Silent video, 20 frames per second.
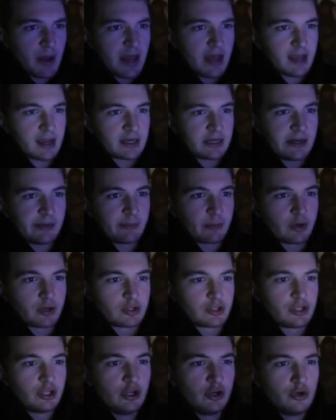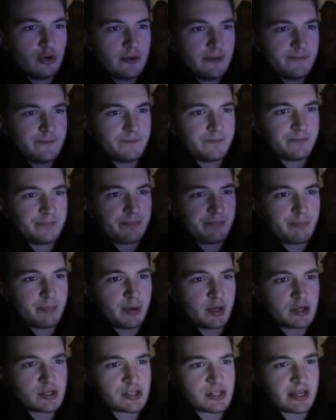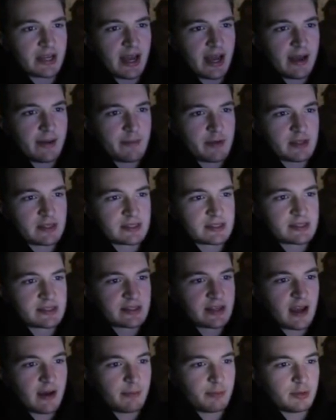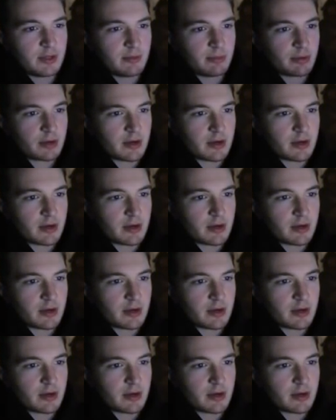pack number two. Bunch of commons, couple of